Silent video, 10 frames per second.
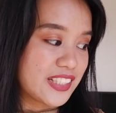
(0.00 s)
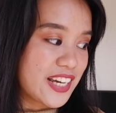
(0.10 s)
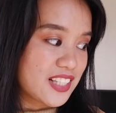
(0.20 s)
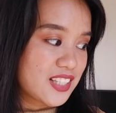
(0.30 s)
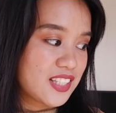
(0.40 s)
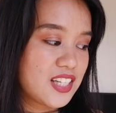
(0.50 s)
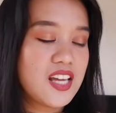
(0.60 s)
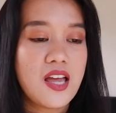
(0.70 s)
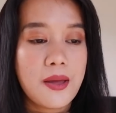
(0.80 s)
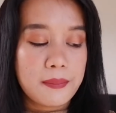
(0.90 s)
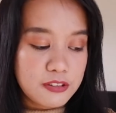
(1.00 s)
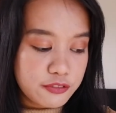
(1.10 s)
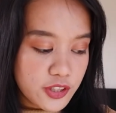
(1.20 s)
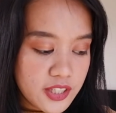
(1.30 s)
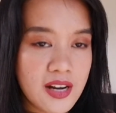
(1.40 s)
get. But
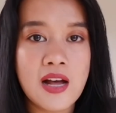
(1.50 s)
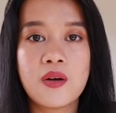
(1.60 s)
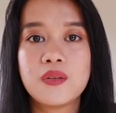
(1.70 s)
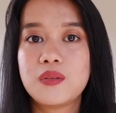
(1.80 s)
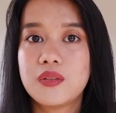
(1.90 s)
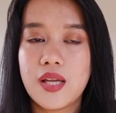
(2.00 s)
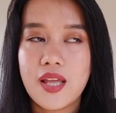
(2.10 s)
for now,